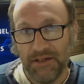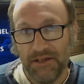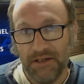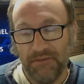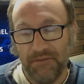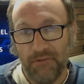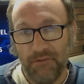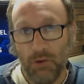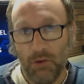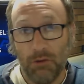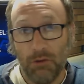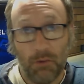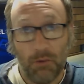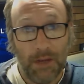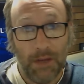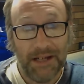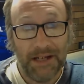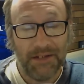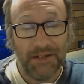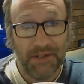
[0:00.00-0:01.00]
if you're
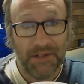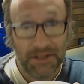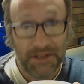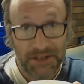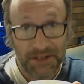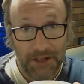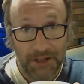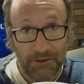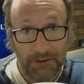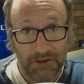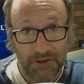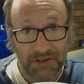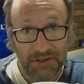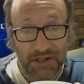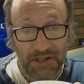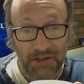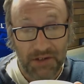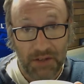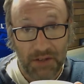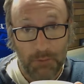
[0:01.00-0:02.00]
awake at this hour on a
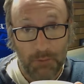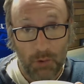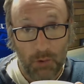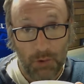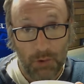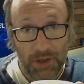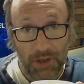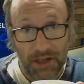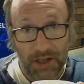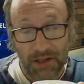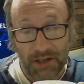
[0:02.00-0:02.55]
Saturday morning